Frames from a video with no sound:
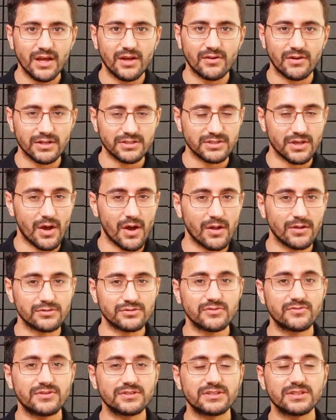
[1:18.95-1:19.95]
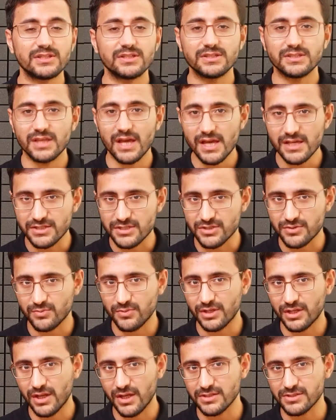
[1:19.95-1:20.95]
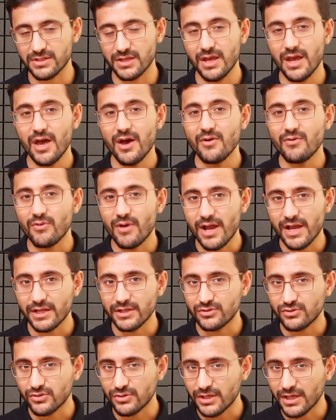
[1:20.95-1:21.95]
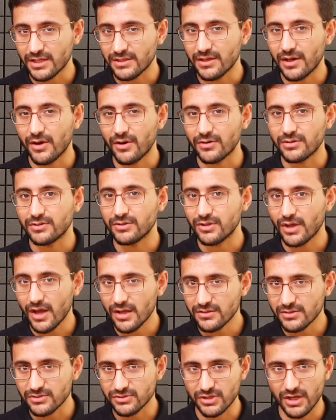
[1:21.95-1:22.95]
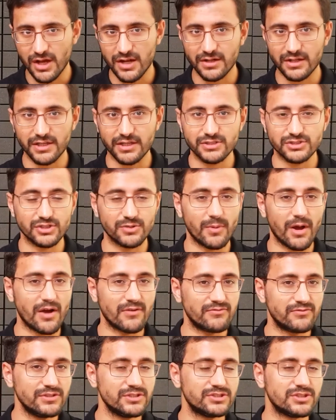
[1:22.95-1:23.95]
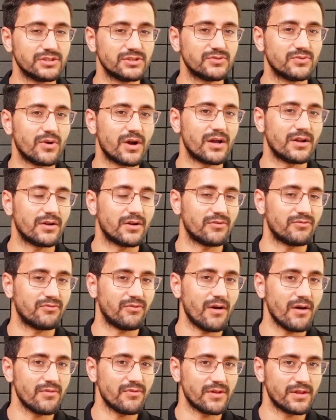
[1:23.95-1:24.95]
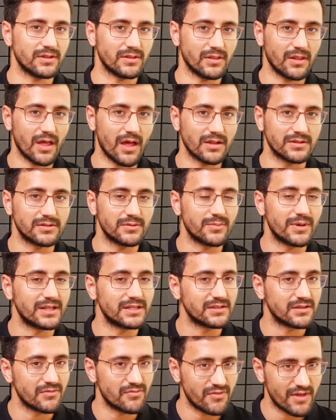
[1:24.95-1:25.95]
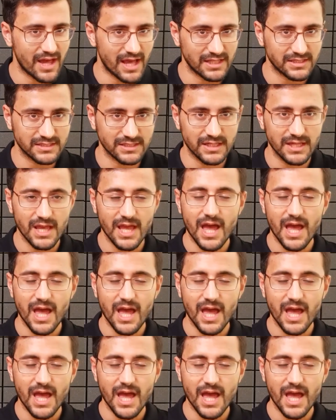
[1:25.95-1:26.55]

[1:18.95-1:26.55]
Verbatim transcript: Reza also facilitates Mina's way to get her daughter's guardianship officially while her father-in-law demanded that.